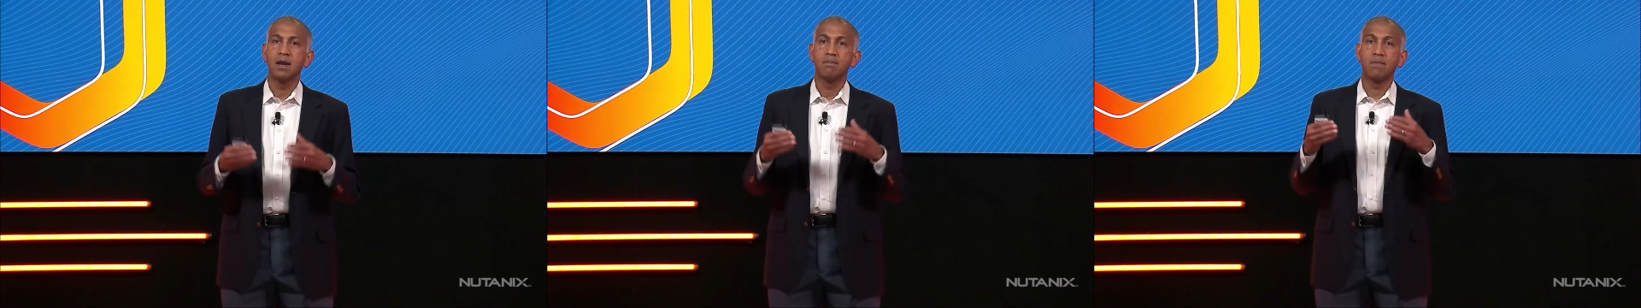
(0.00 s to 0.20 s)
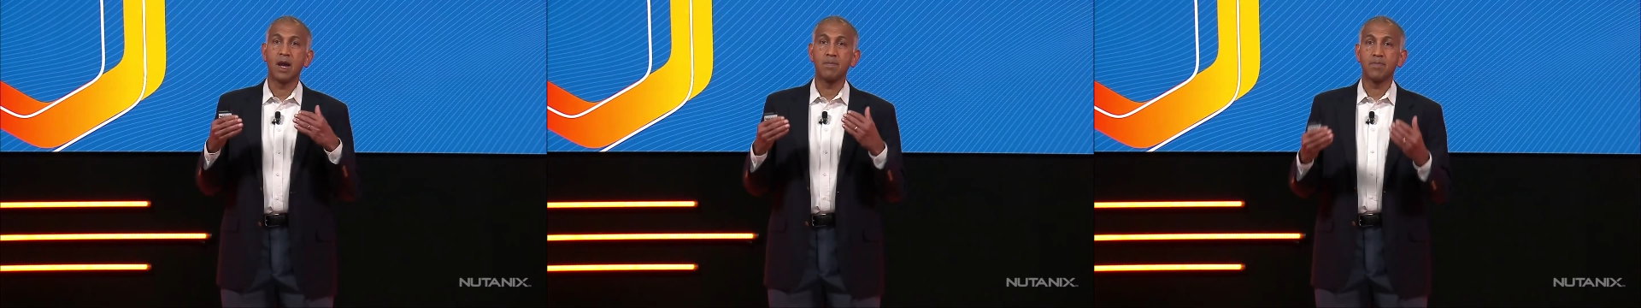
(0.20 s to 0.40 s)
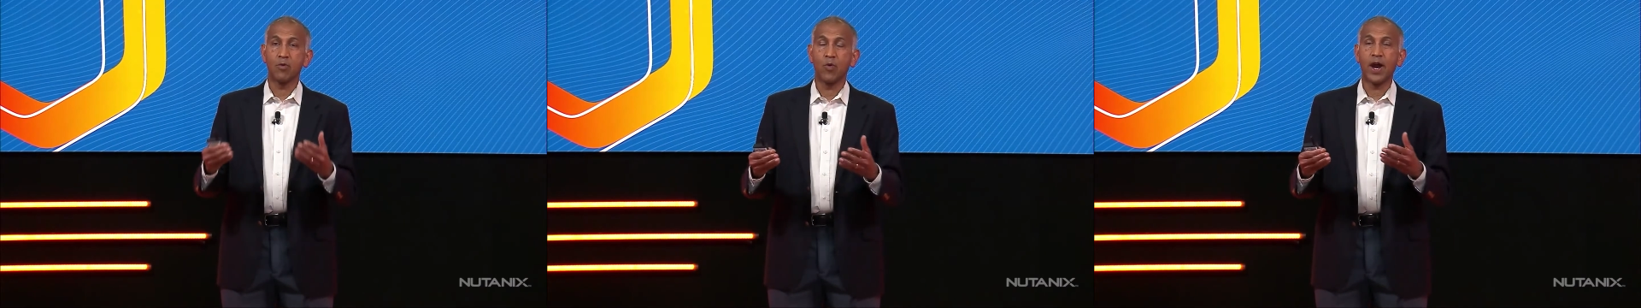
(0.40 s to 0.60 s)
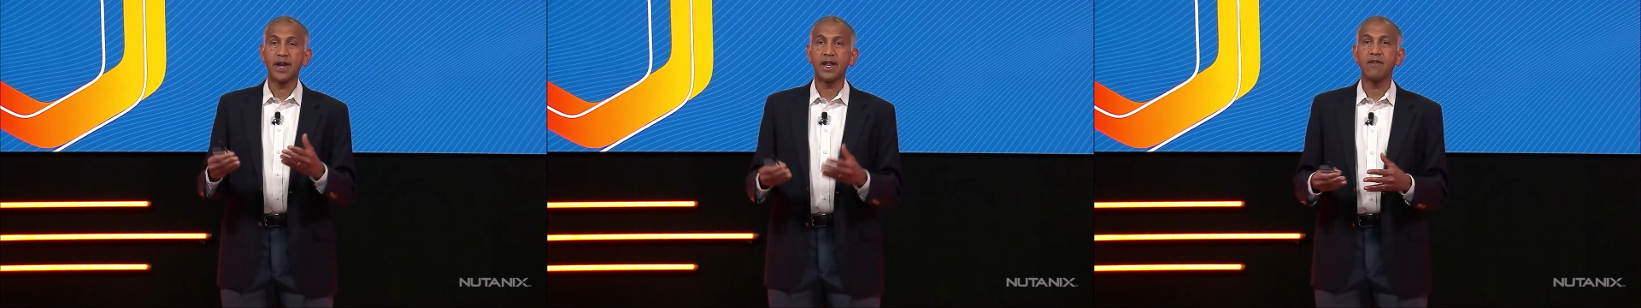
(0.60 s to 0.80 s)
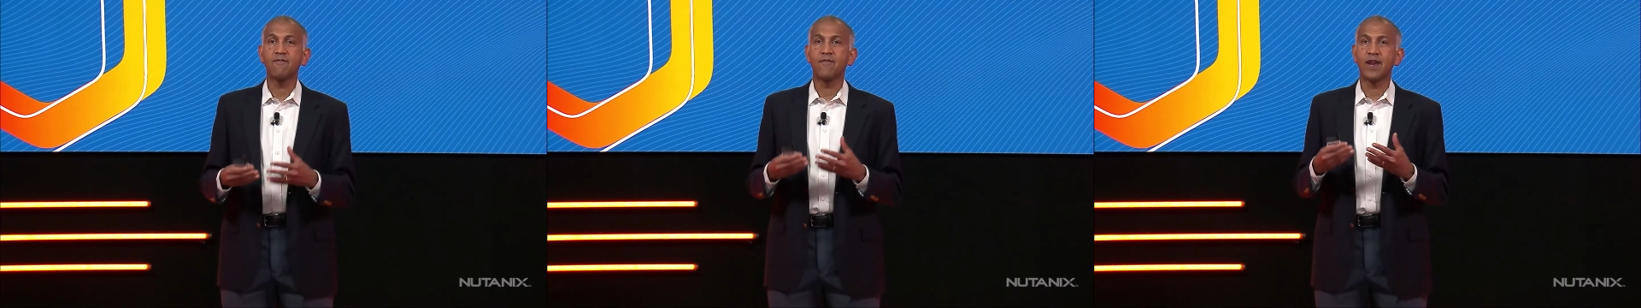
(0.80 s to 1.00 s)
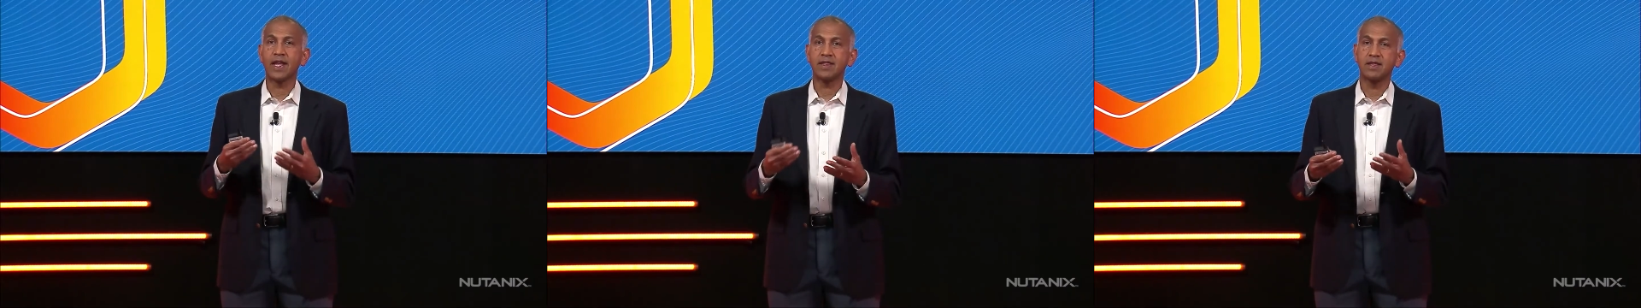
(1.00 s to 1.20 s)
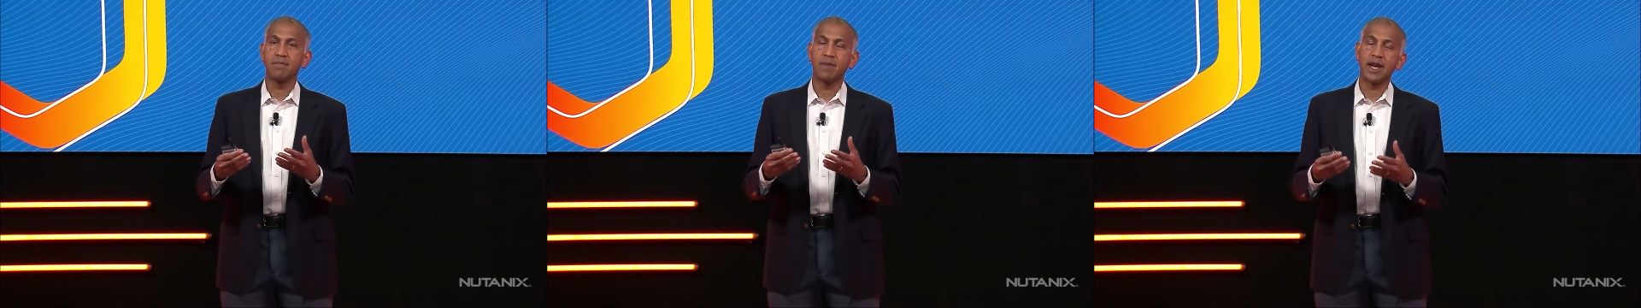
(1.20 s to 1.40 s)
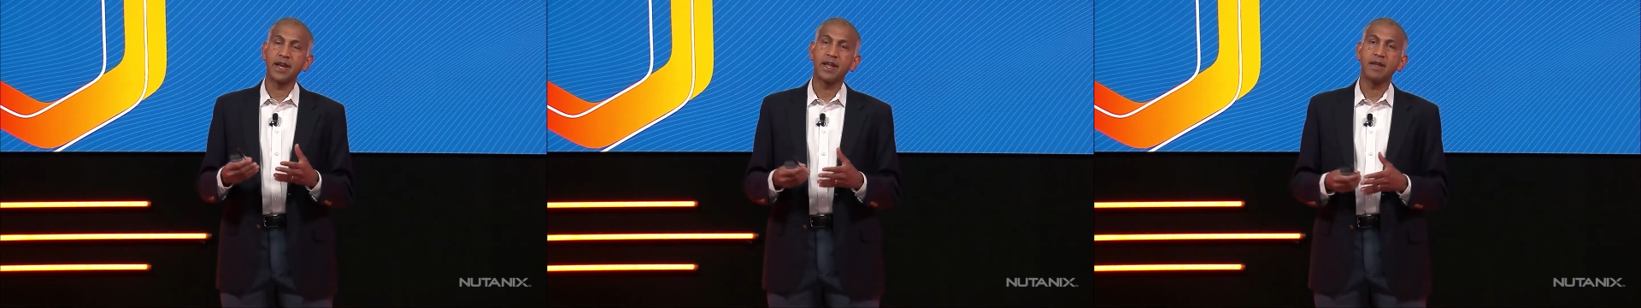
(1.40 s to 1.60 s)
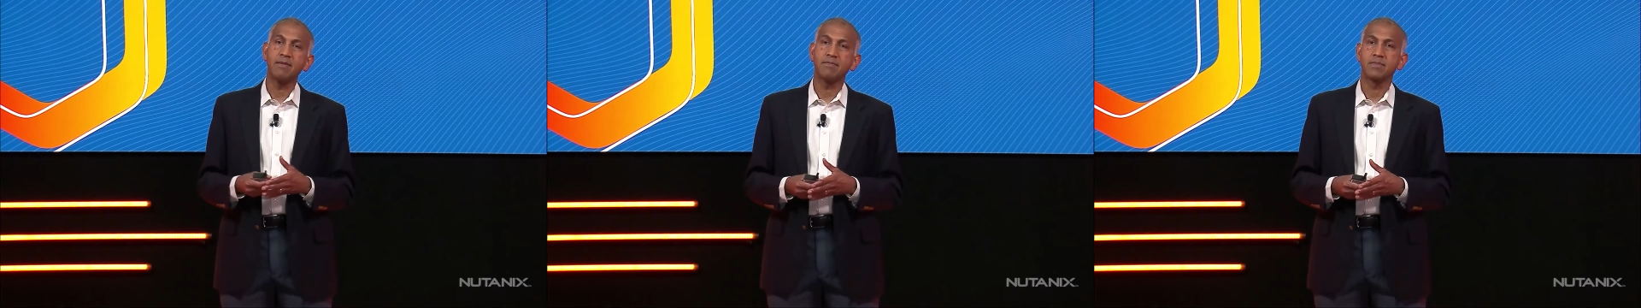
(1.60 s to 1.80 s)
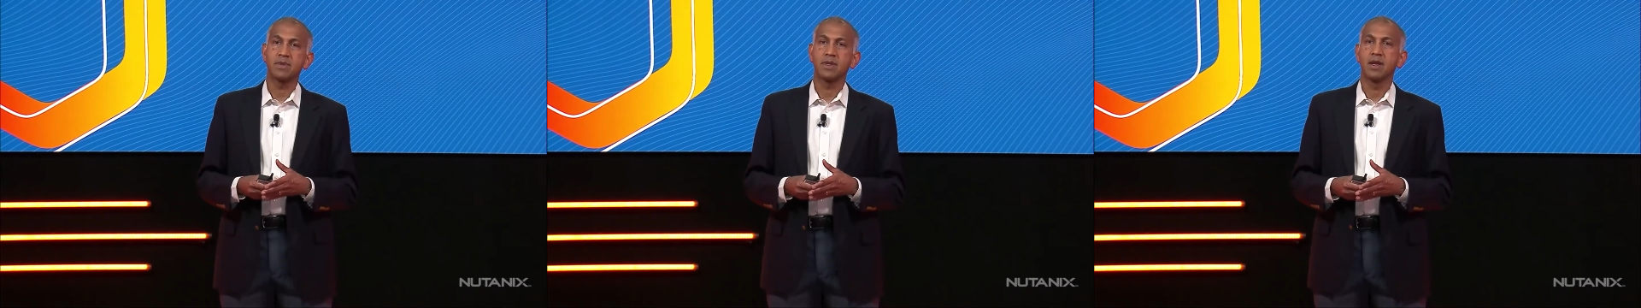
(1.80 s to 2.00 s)
By providing flexibility
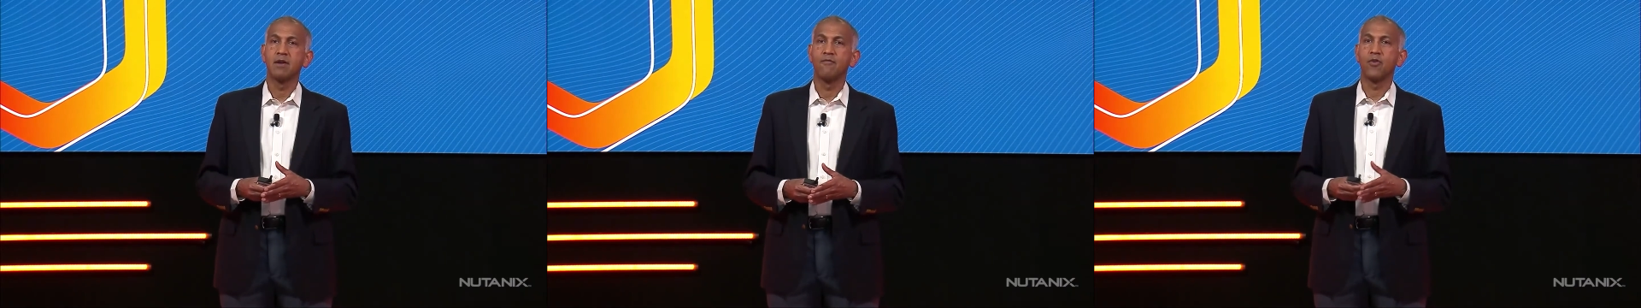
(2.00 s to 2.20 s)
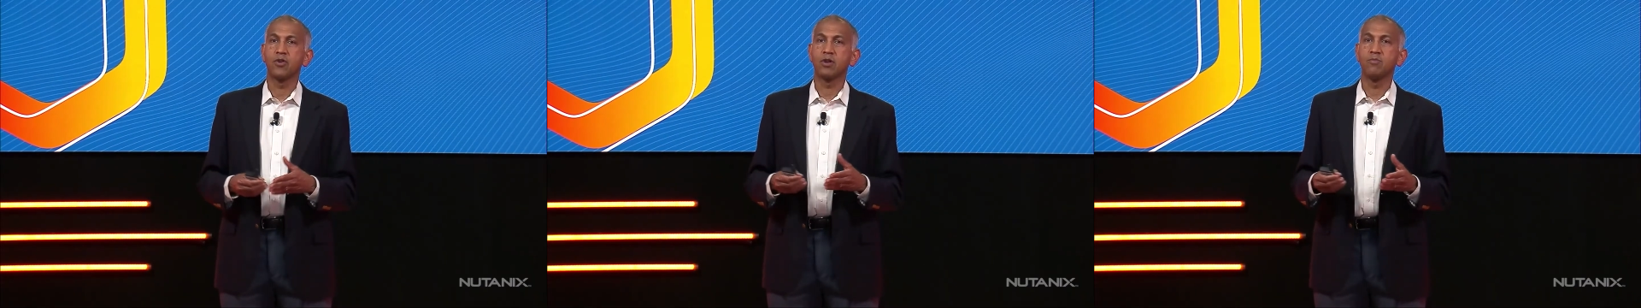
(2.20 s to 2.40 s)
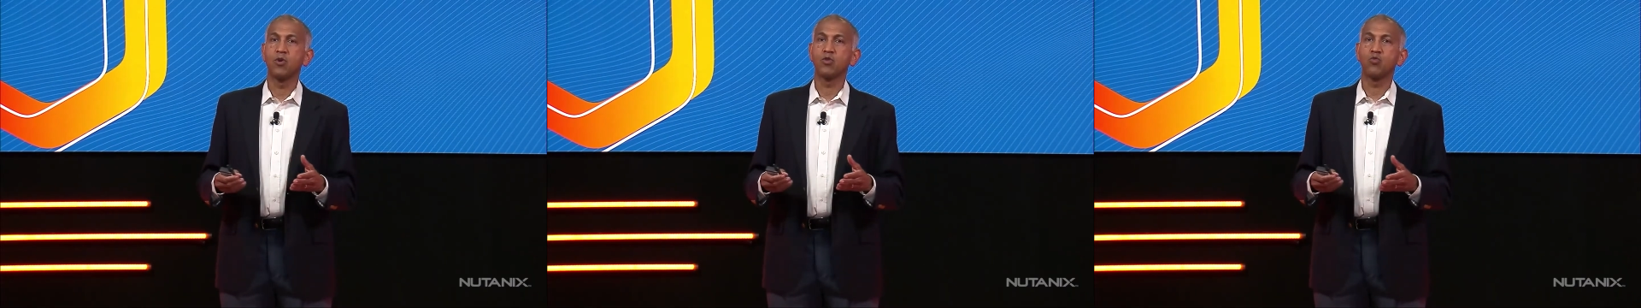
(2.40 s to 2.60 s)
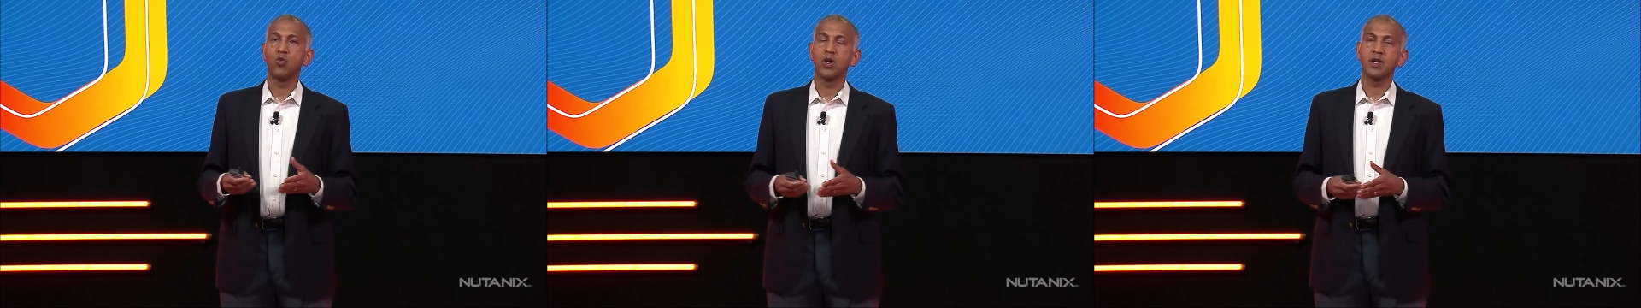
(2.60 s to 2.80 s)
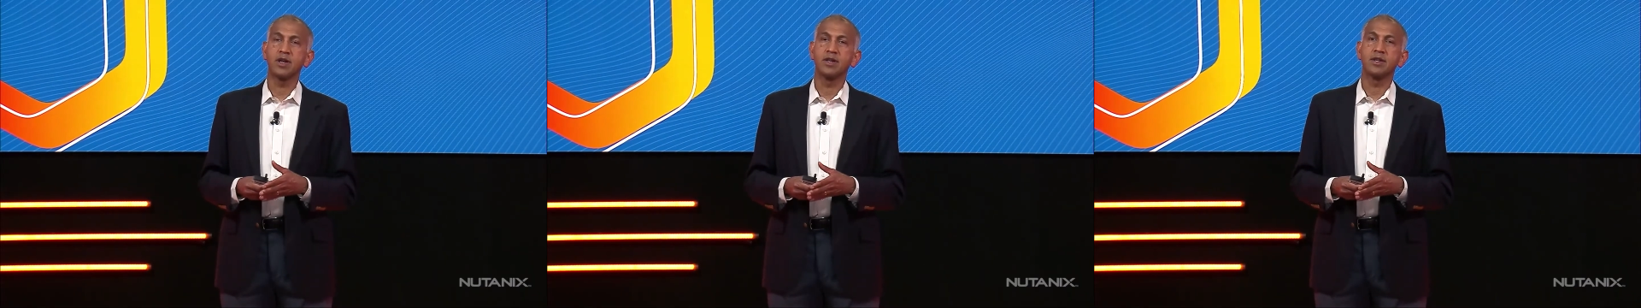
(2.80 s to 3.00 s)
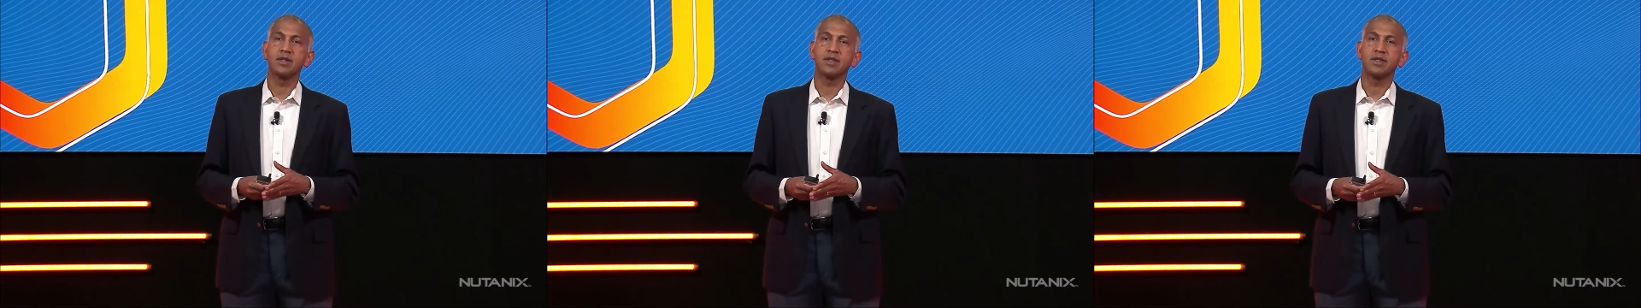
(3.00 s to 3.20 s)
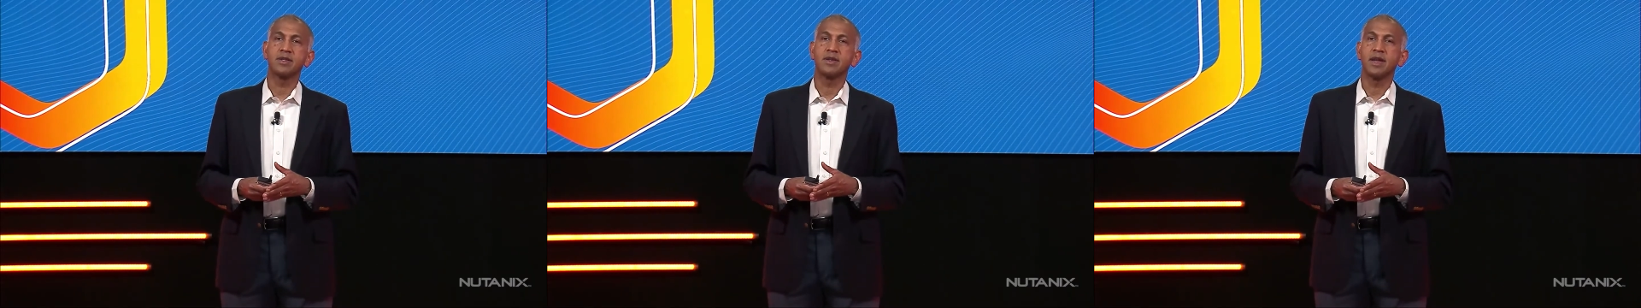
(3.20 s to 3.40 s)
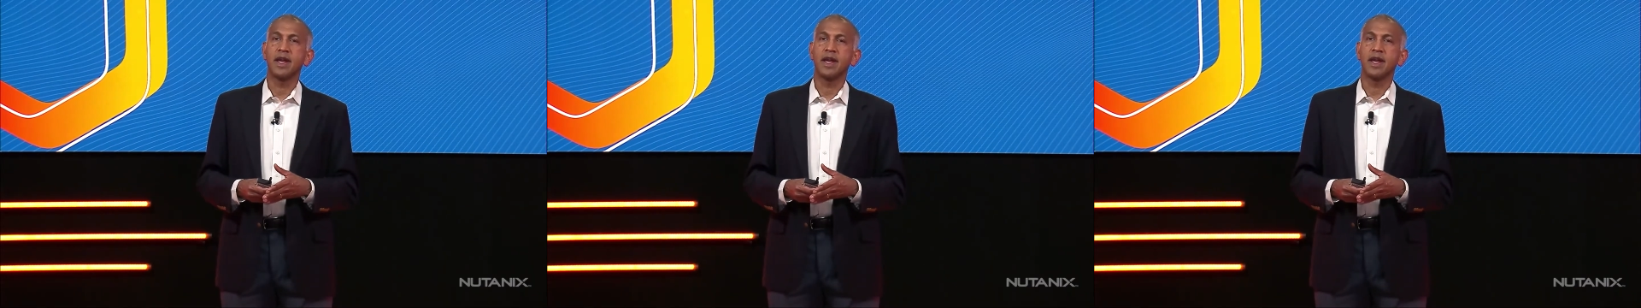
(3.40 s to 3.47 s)
for remote workers